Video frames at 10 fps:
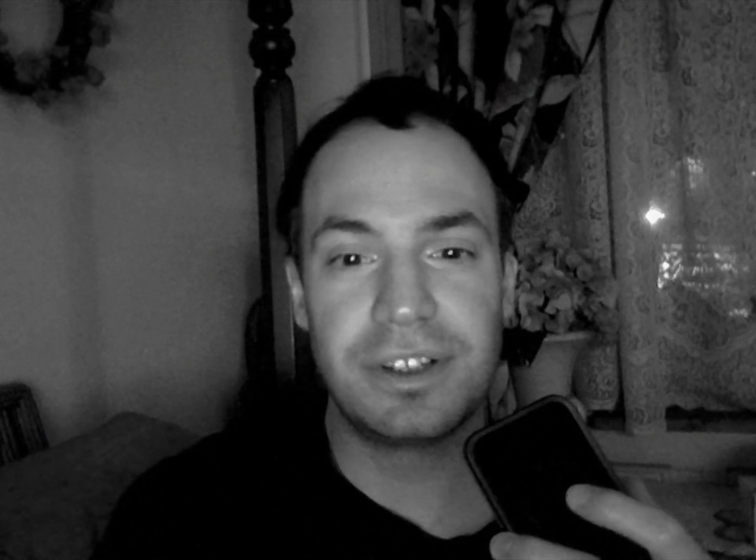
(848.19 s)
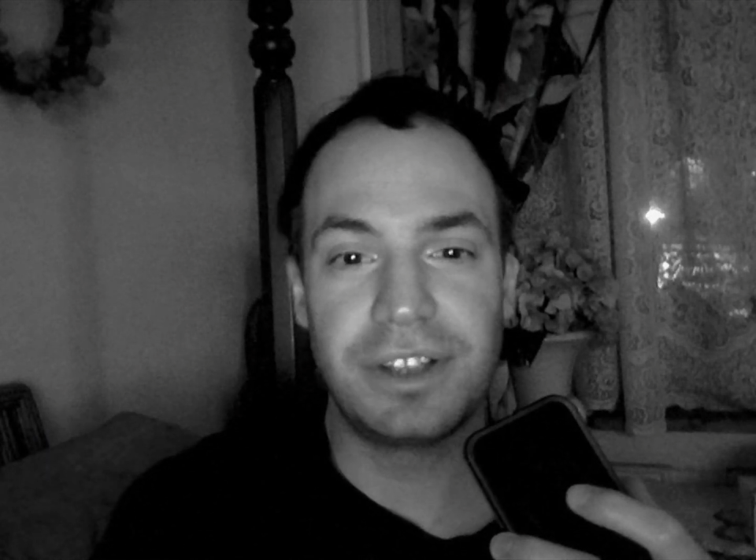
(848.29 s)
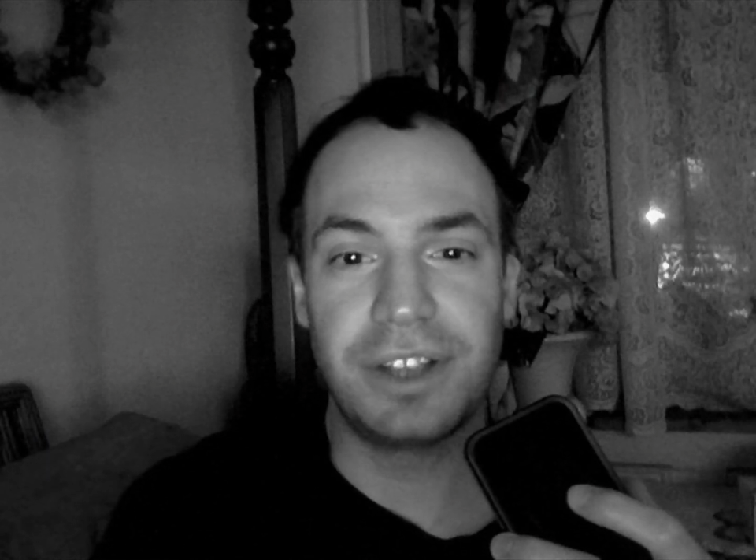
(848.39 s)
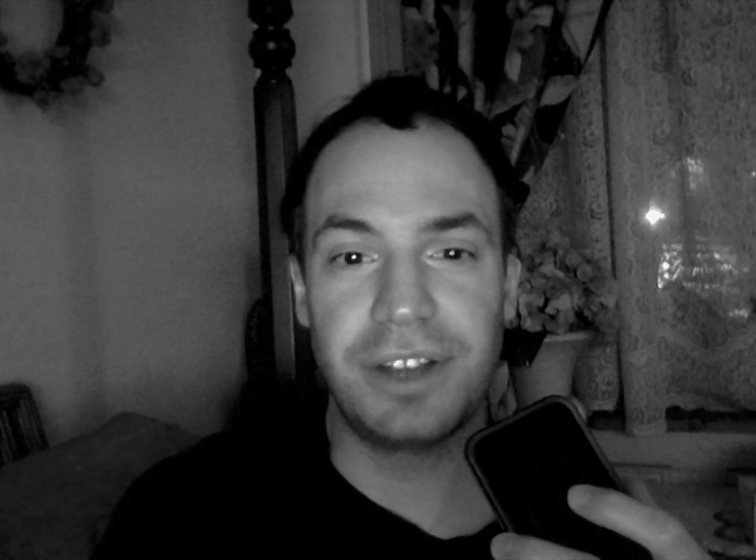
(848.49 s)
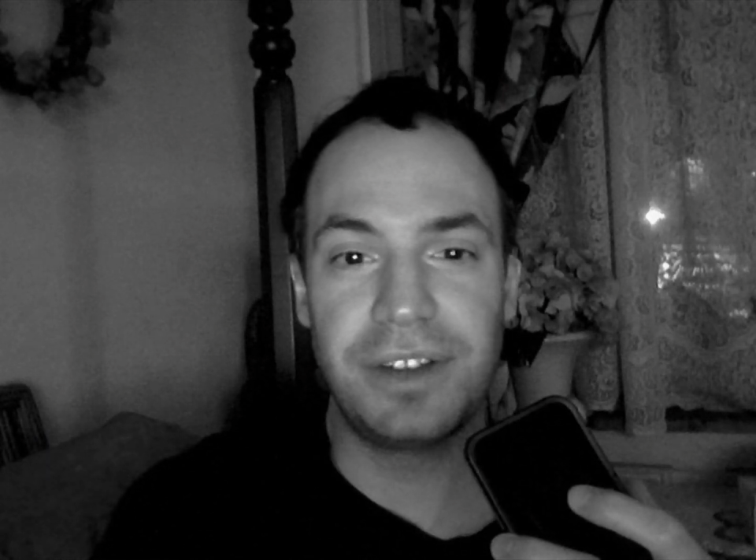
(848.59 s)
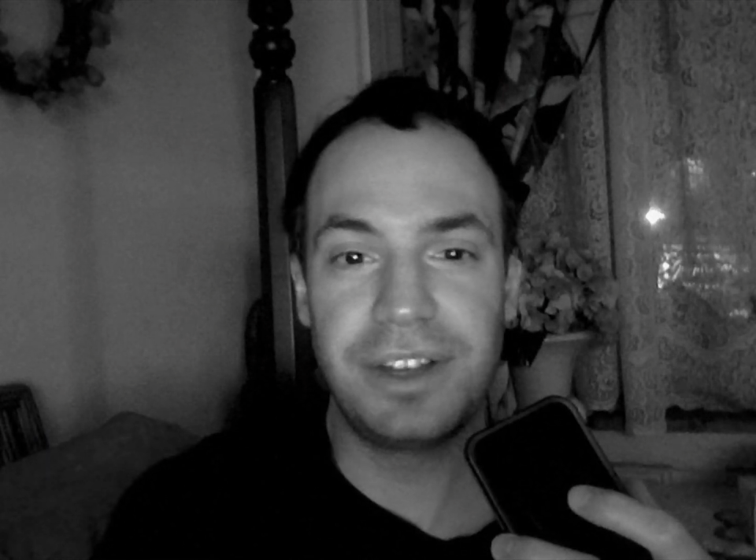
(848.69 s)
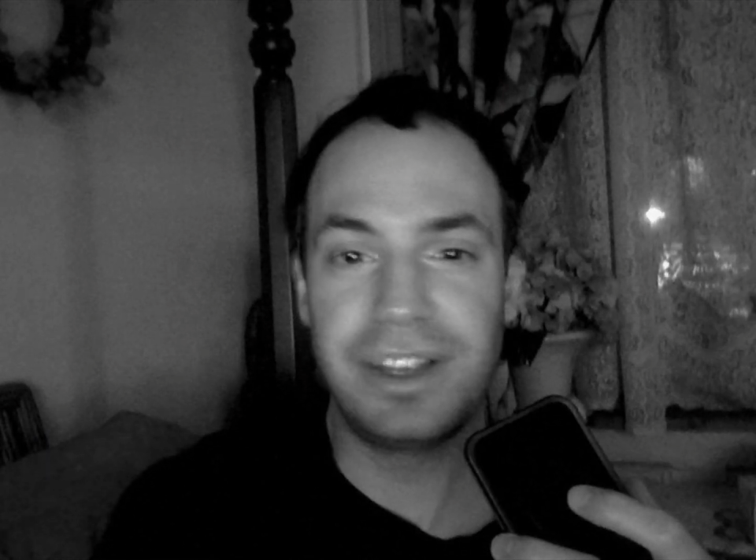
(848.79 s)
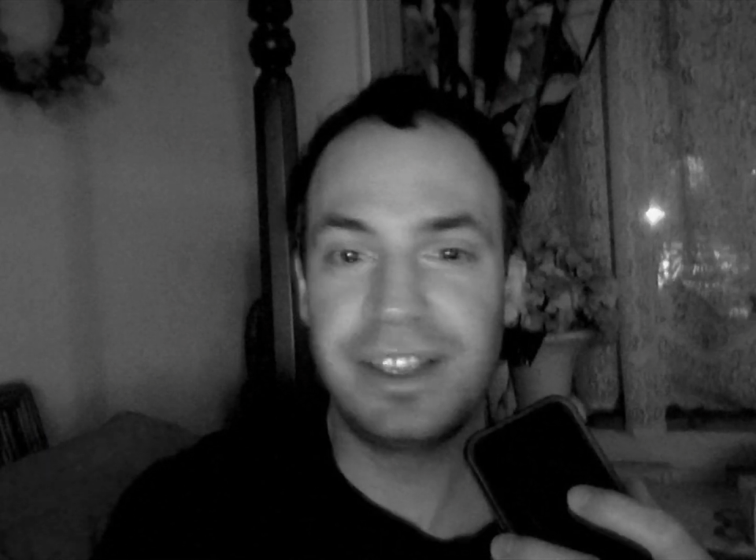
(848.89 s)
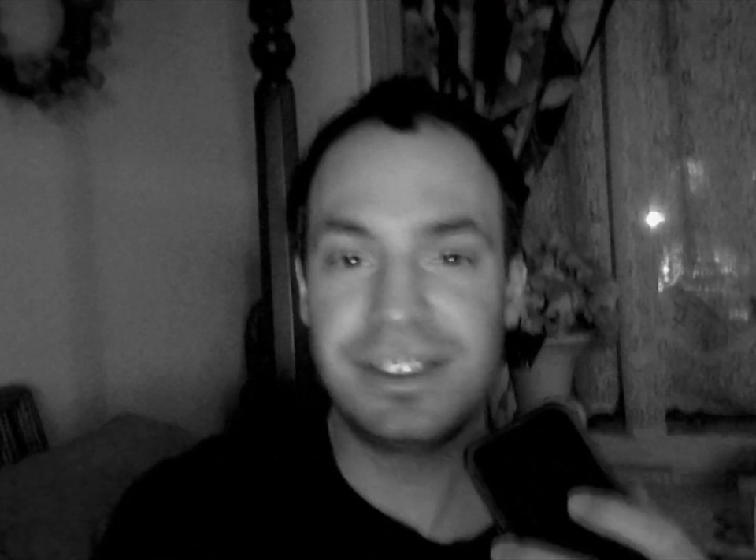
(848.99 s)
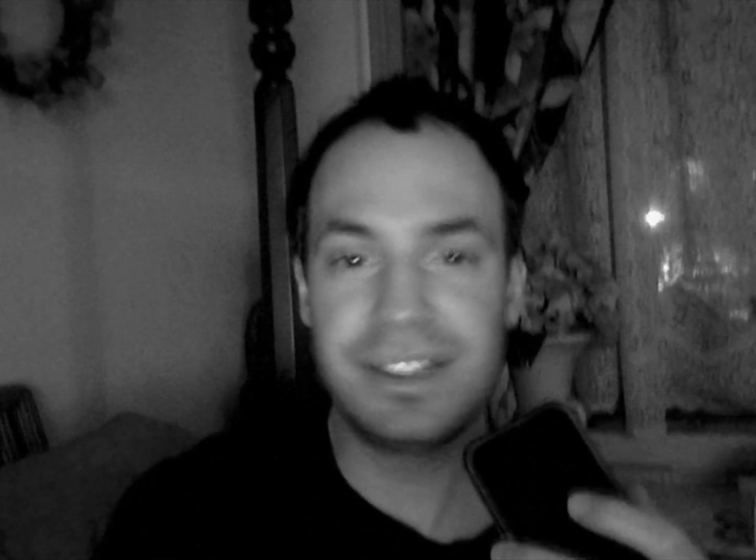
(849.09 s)

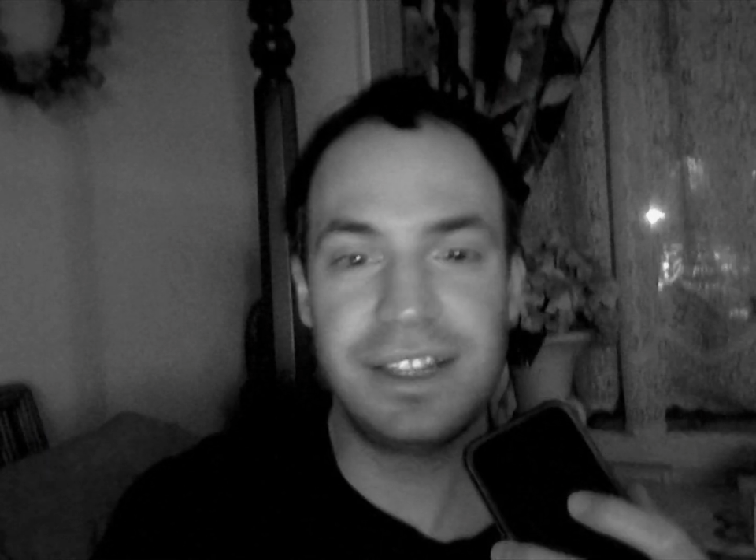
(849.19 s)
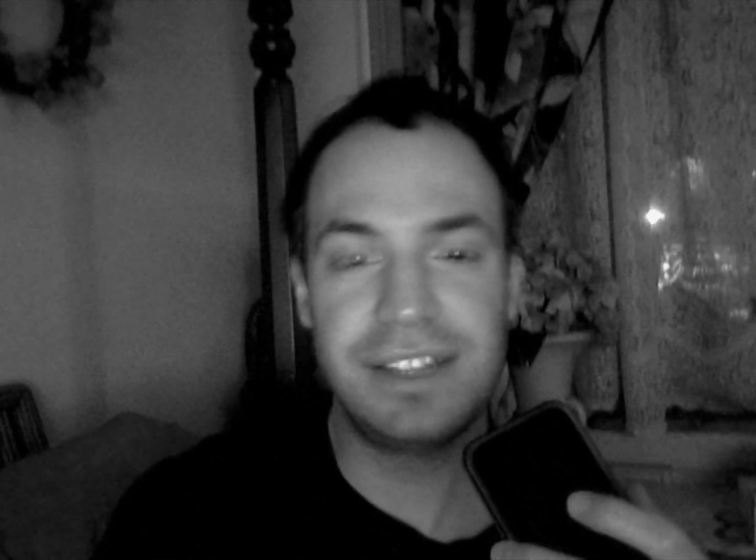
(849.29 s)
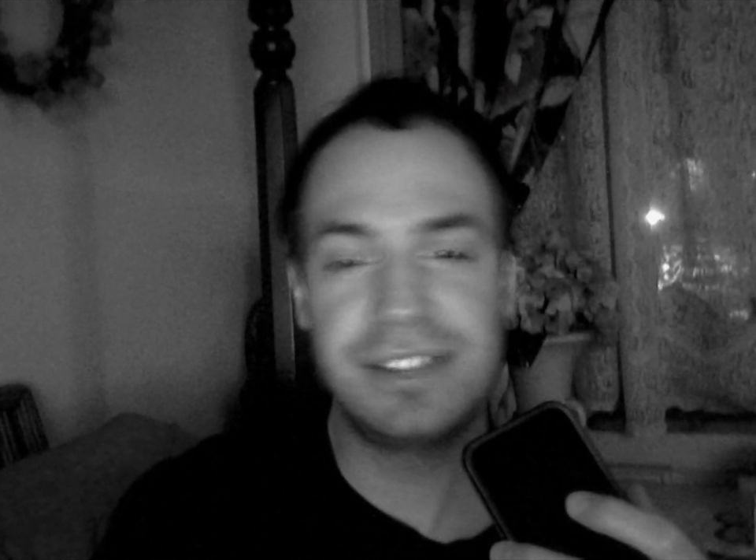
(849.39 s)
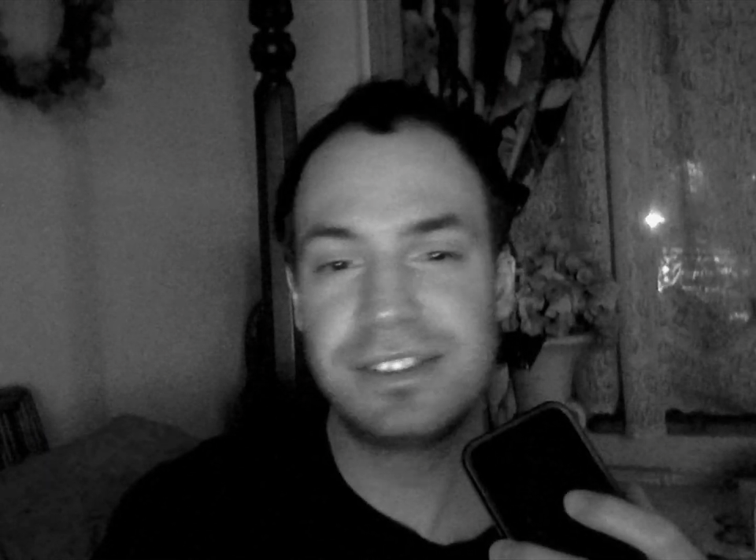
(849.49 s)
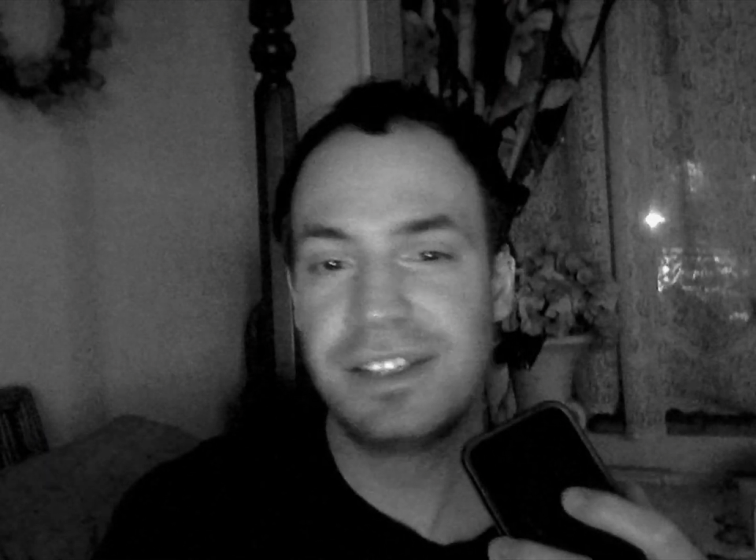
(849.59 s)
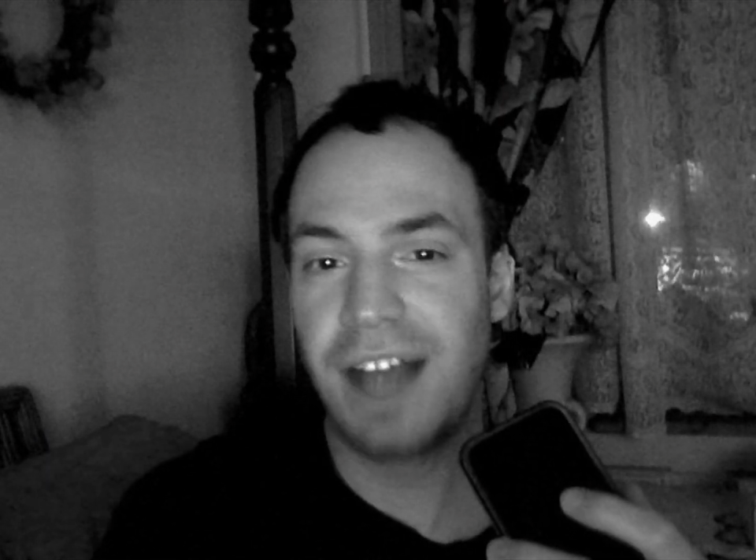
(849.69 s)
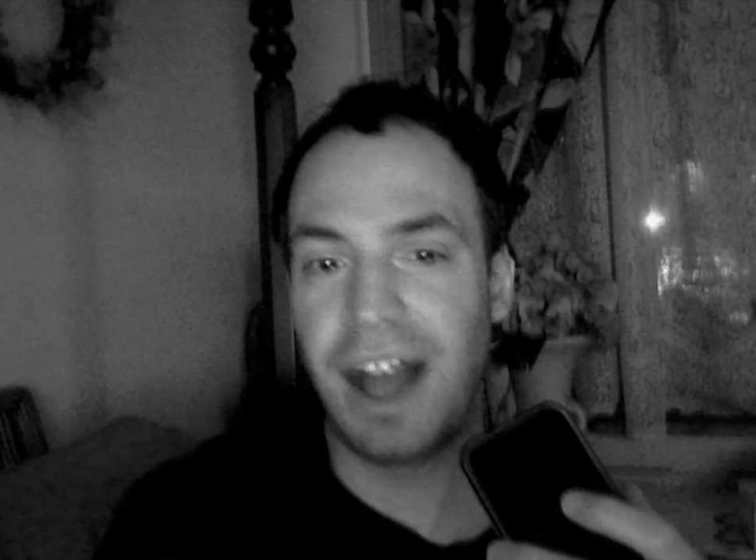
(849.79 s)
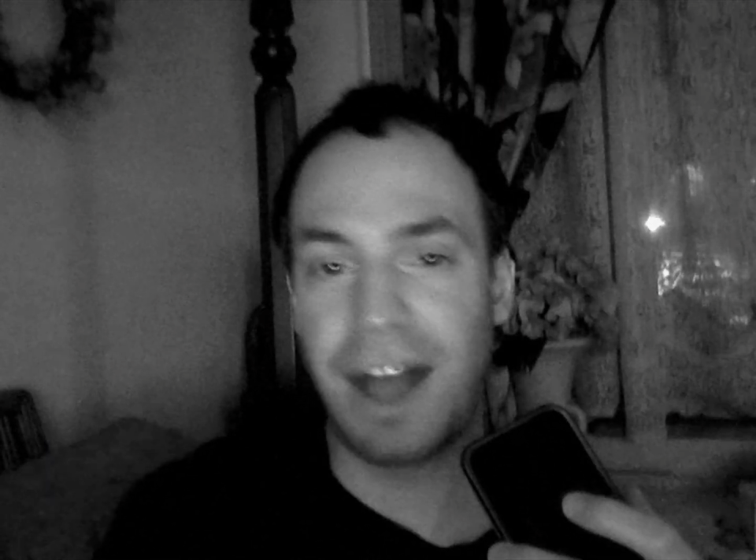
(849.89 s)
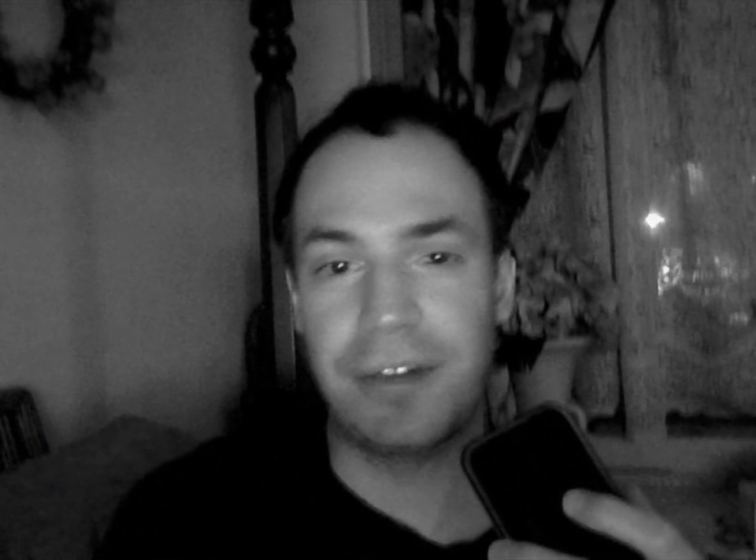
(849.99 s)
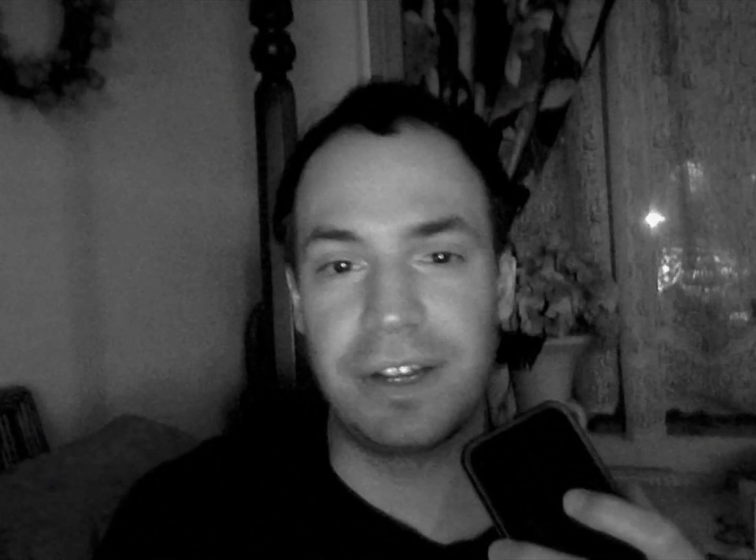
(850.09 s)
He's
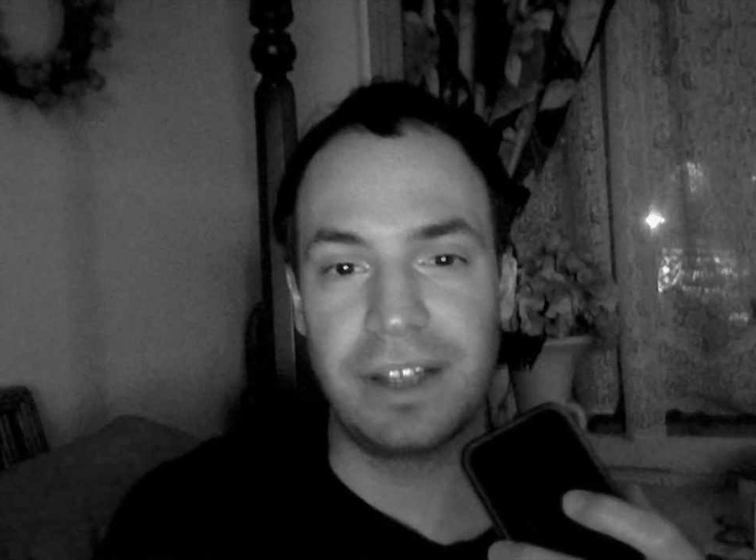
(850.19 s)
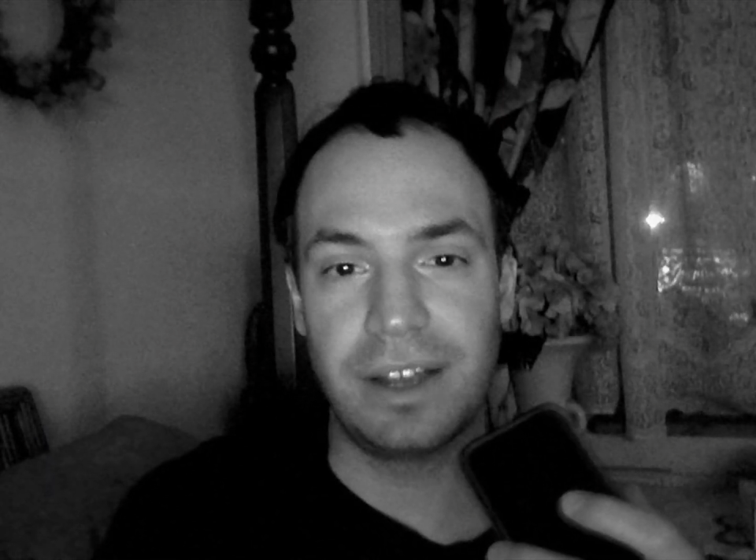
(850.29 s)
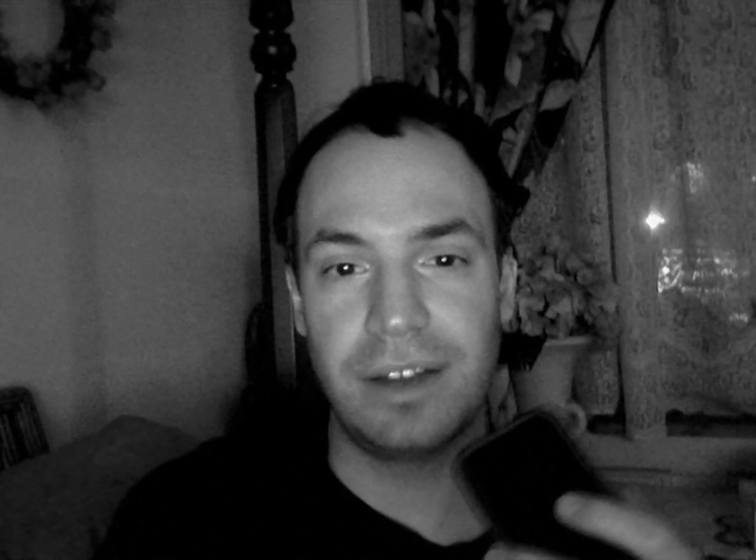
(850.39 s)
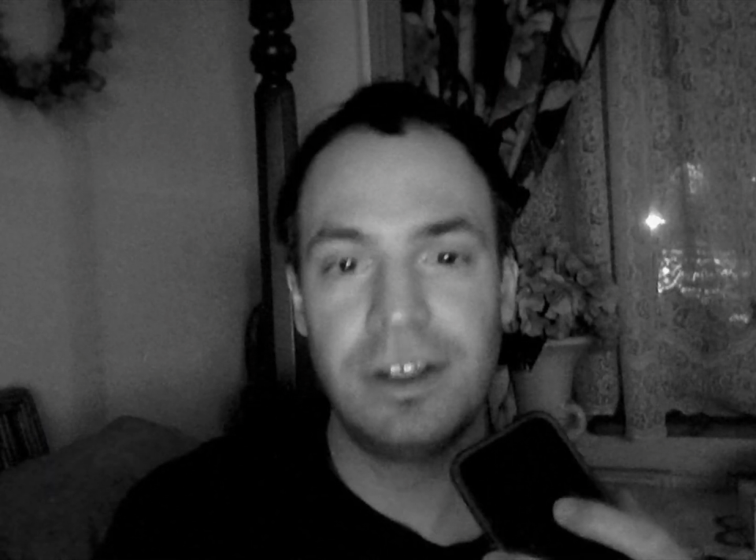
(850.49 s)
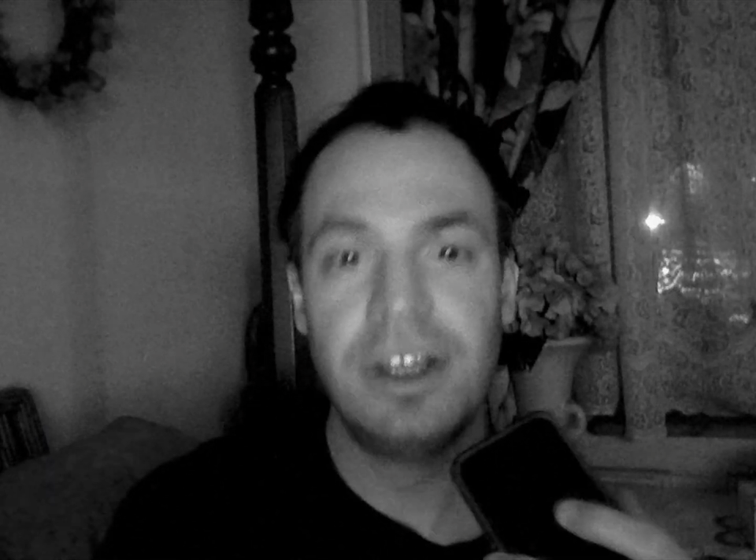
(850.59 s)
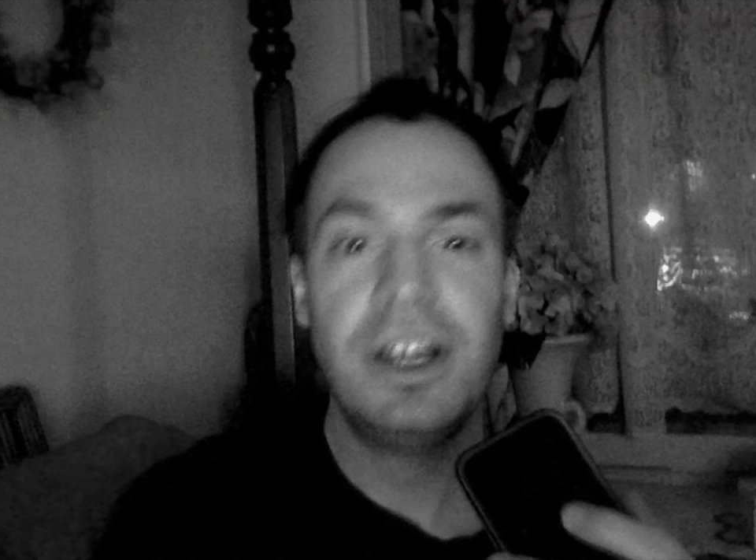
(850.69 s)
hot right now.